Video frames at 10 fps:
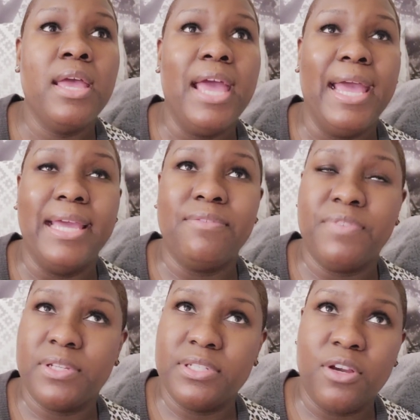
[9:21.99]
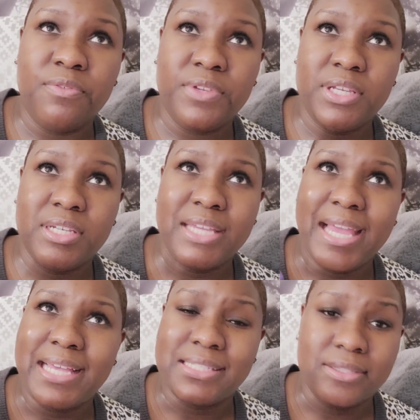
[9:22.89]
And Philadelphia
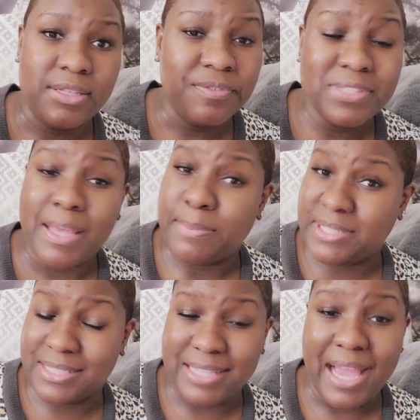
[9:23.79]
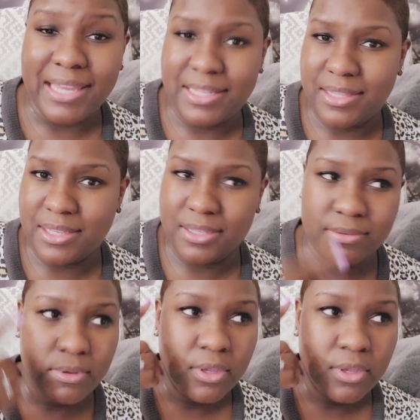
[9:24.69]
has a different type of society than,